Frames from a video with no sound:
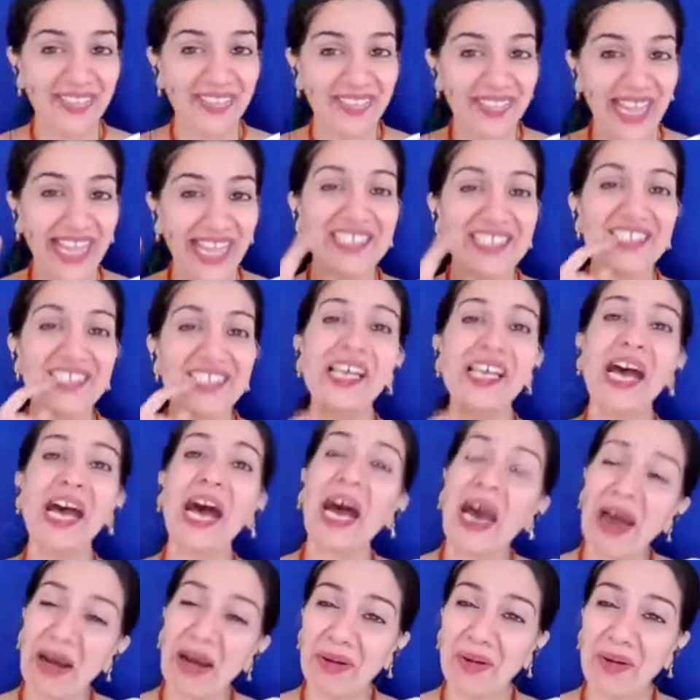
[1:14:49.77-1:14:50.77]
And that is
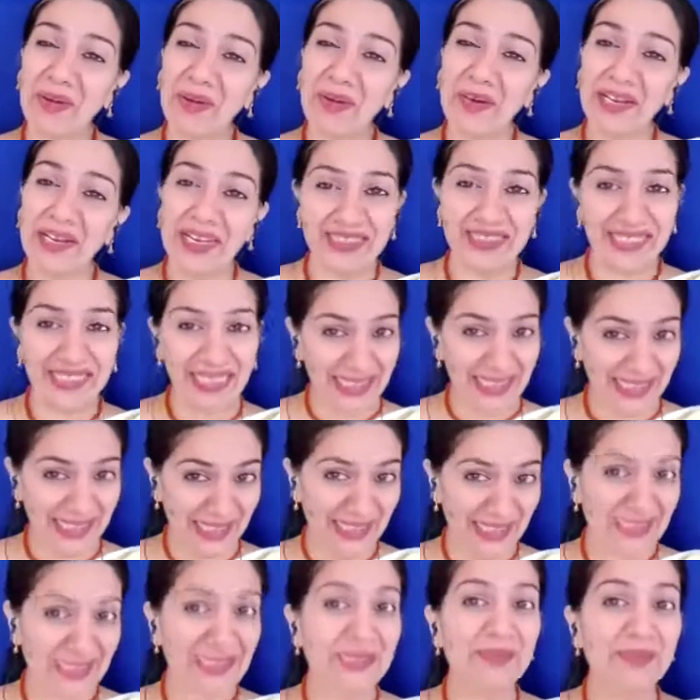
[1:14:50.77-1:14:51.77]
how that
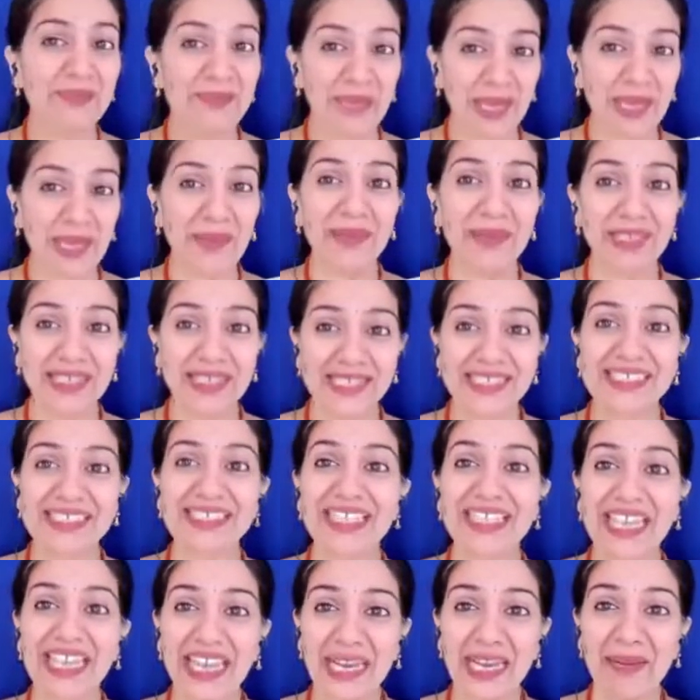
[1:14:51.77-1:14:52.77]
little
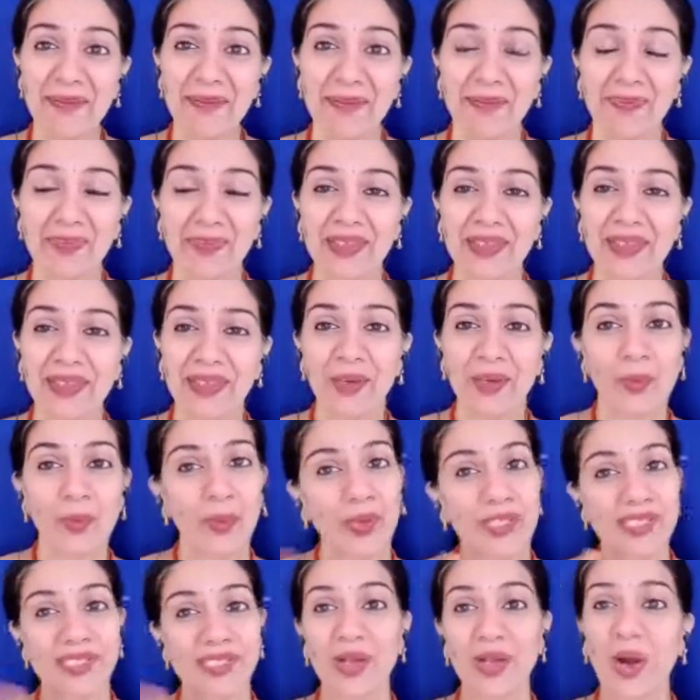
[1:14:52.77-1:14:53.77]
baby's name
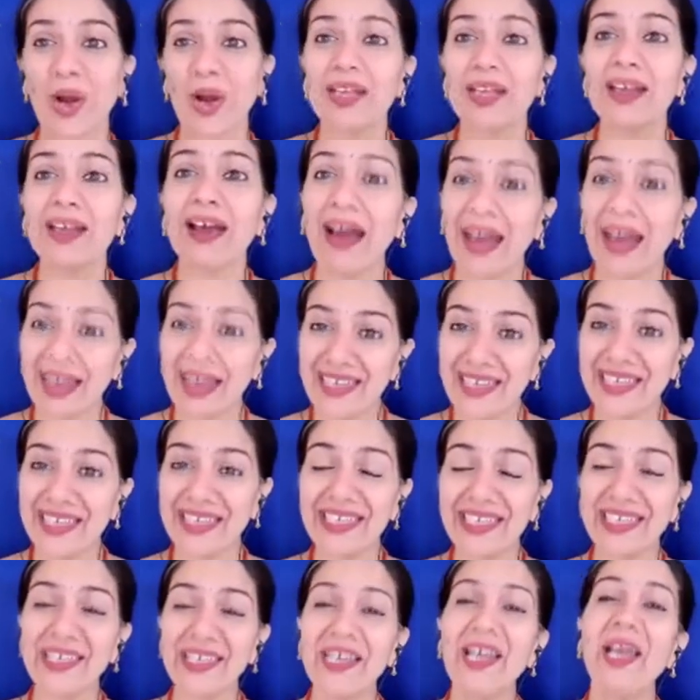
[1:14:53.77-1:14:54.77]
was not
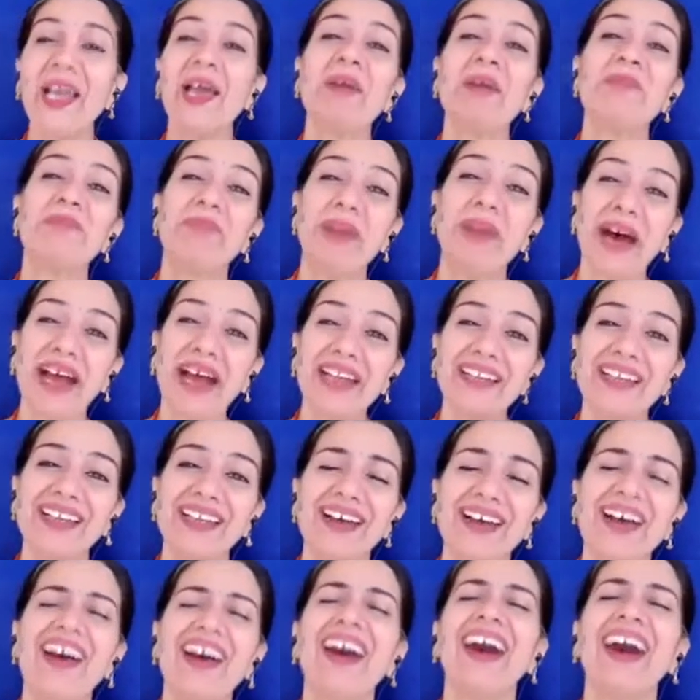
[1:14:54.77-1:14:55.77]
Hari,
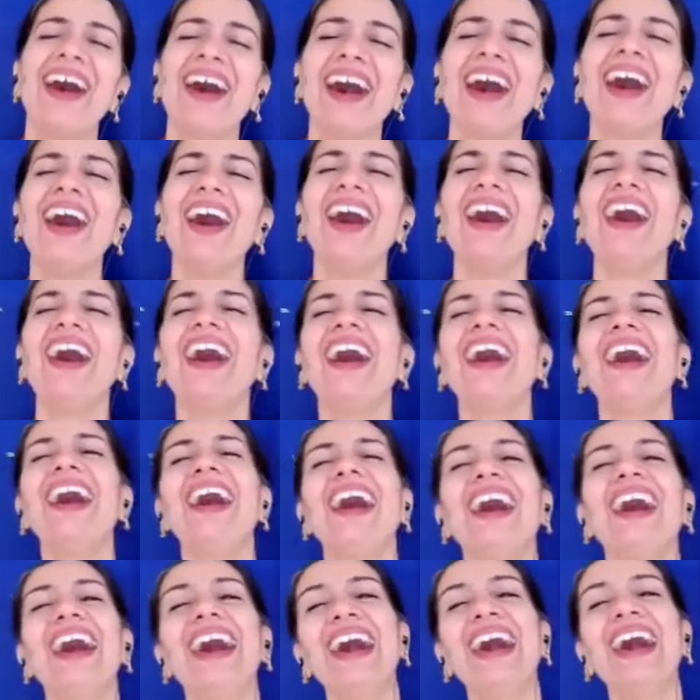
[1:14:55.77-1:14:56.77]
but
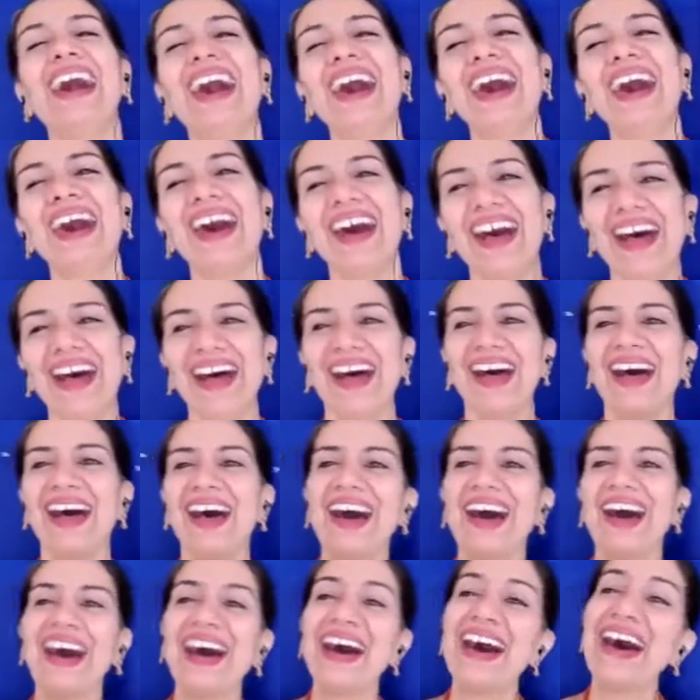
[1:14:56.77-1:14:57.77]

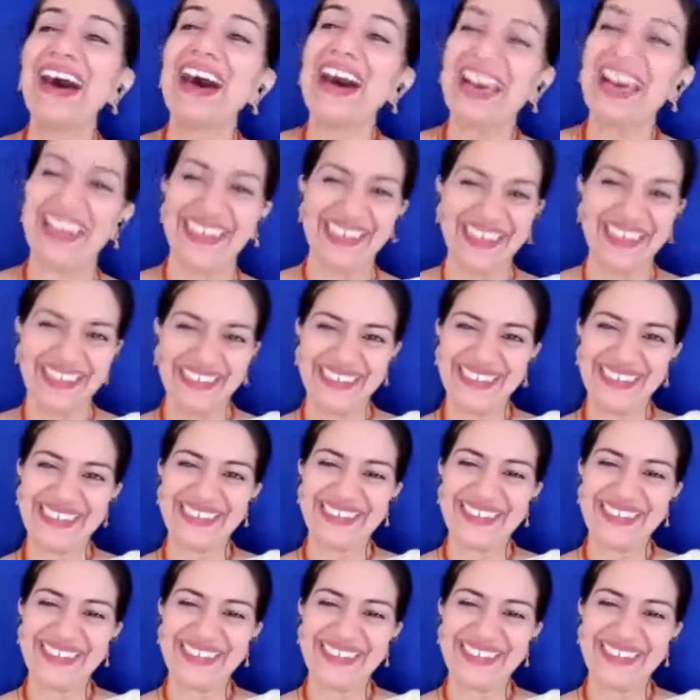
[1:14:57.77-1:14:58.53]
Hari.